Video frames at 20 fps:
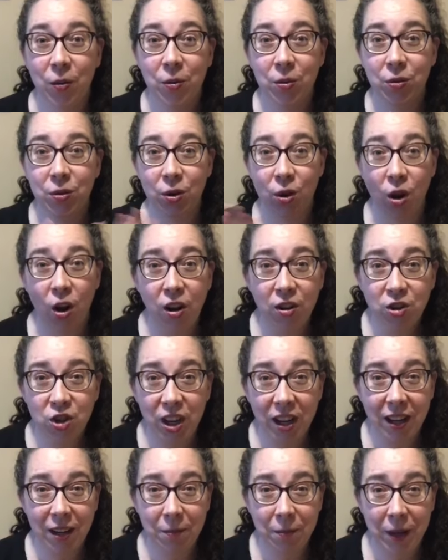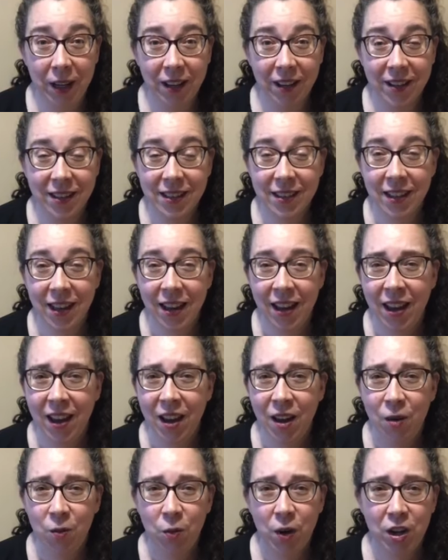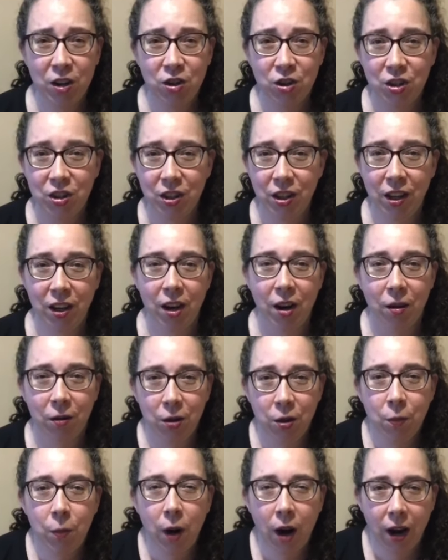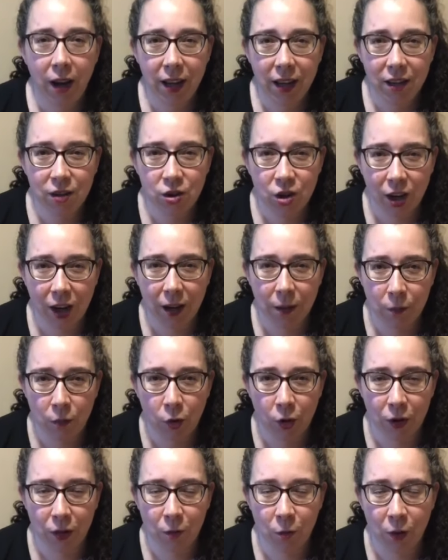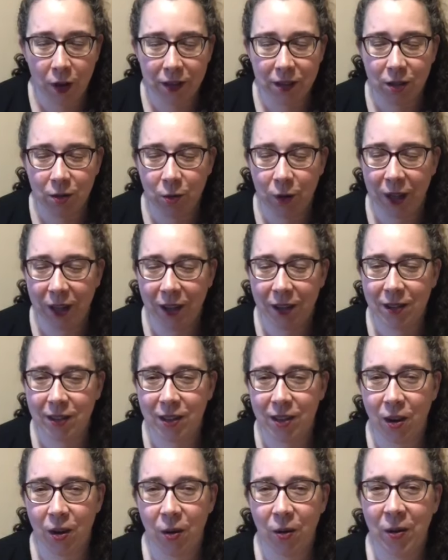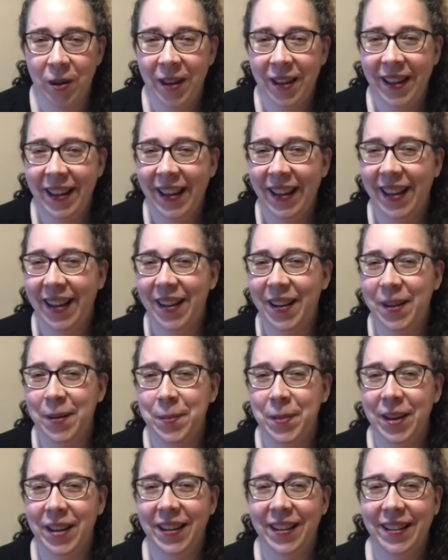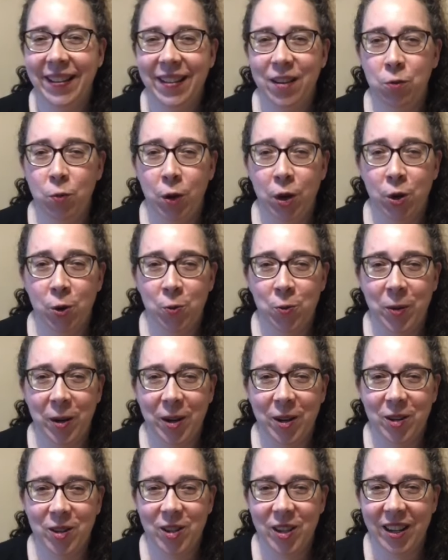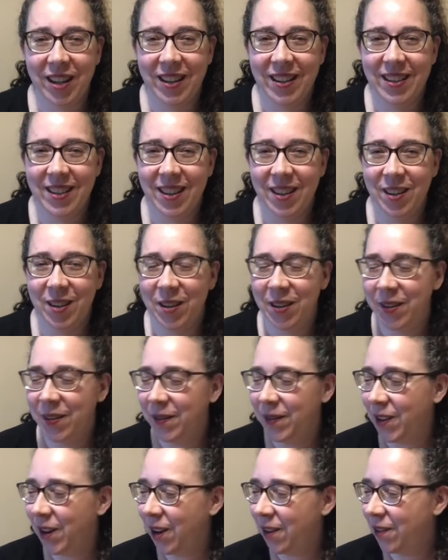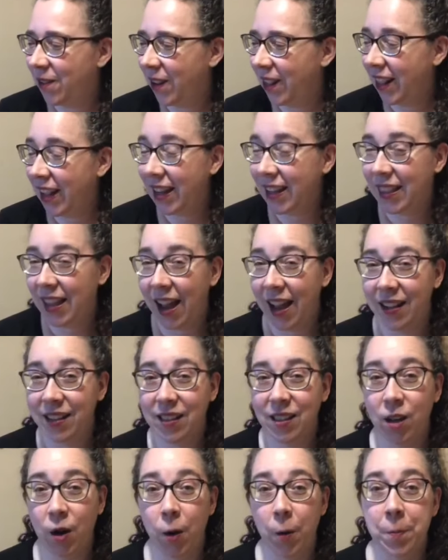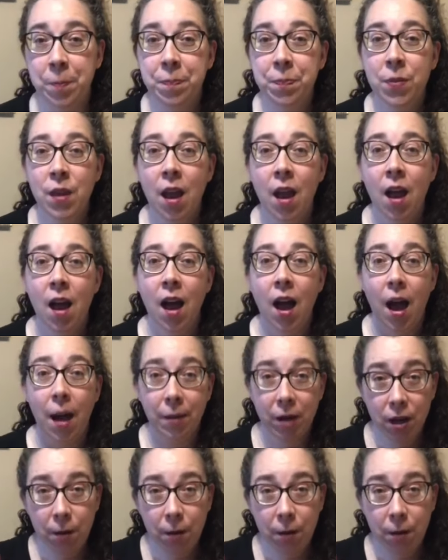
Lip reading: they're all chicken meals, which, you know, you probably eat chicken more than once a week. So winner chicken dinner, very fun like that. So I'm gonna